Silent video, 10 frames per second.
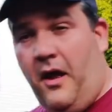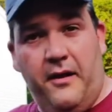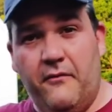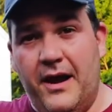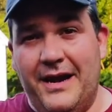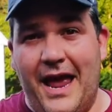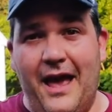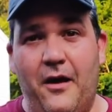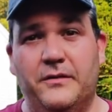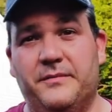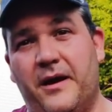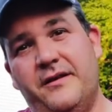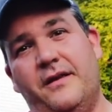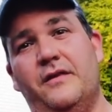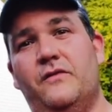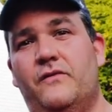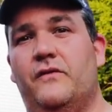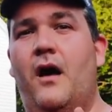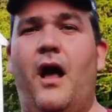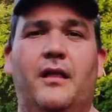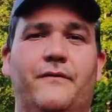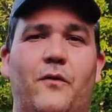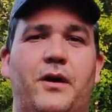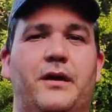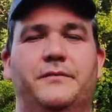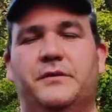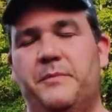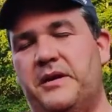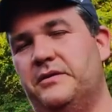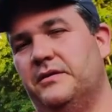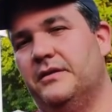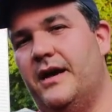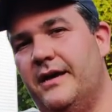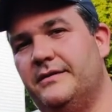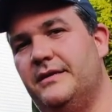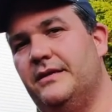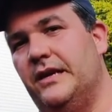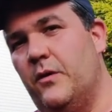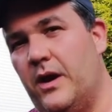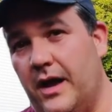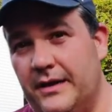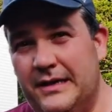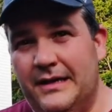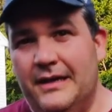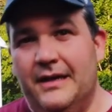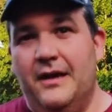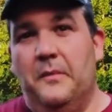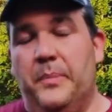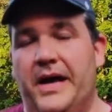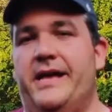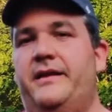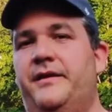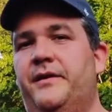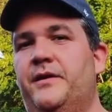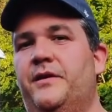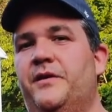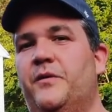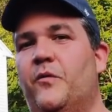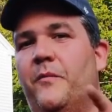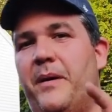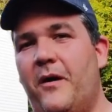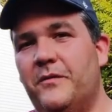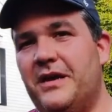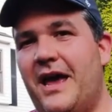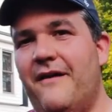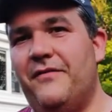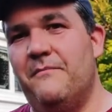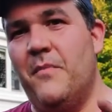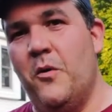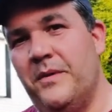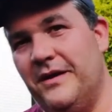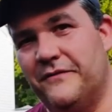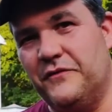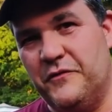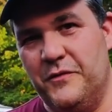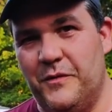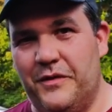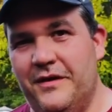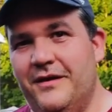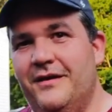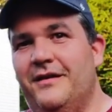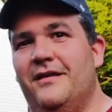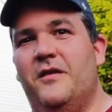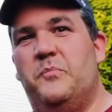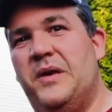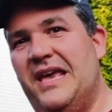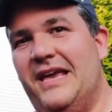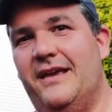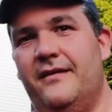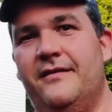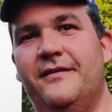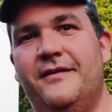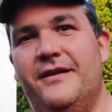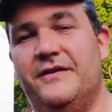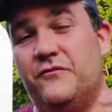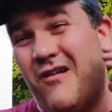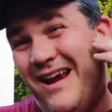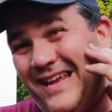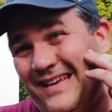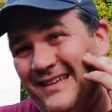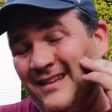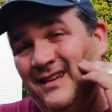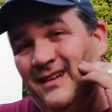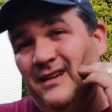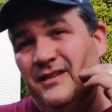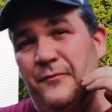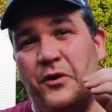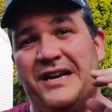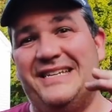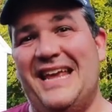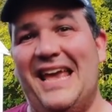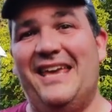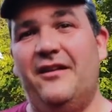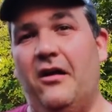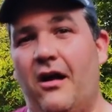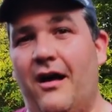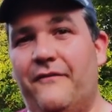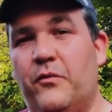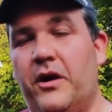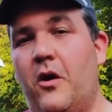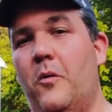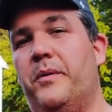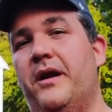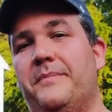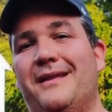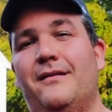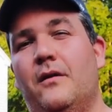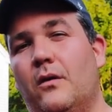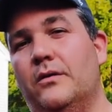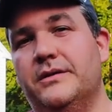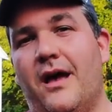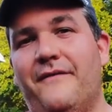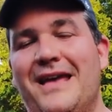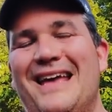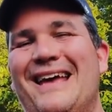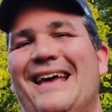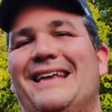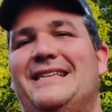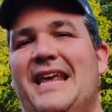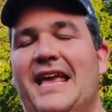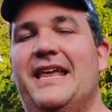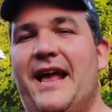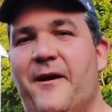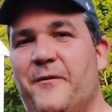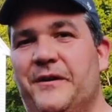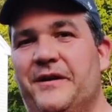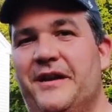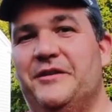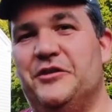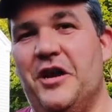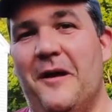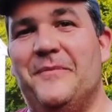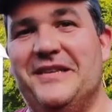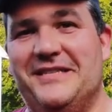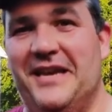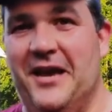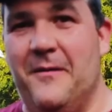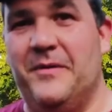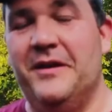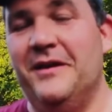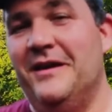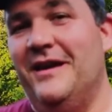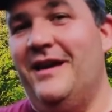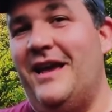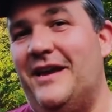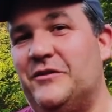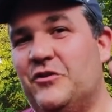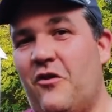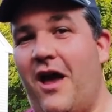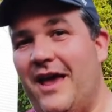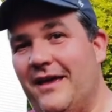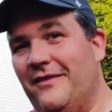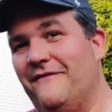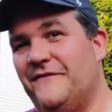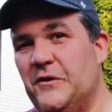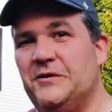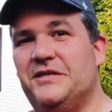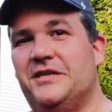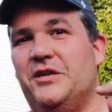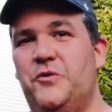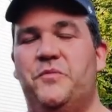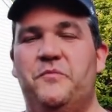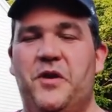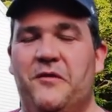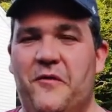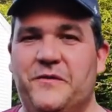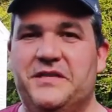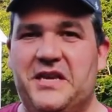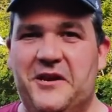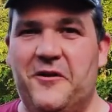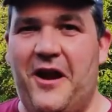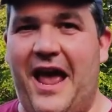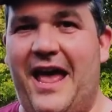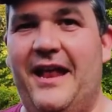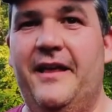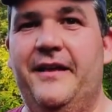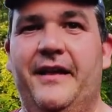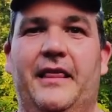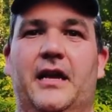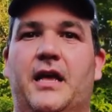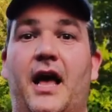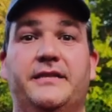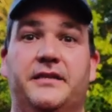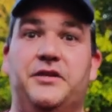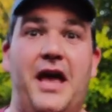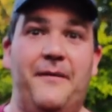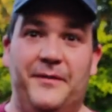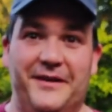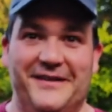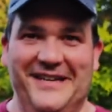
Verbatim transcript: on it right now, some onions, olive oil, special uh, seasoning going on. But we're about to have the moment of truth. The pig is ready, so we're gonna take it off, we're gonna open it up, take the coals off, and take it out, and chop this thing up, and try it. The first Cuban pig roast here at La Caja Chapman,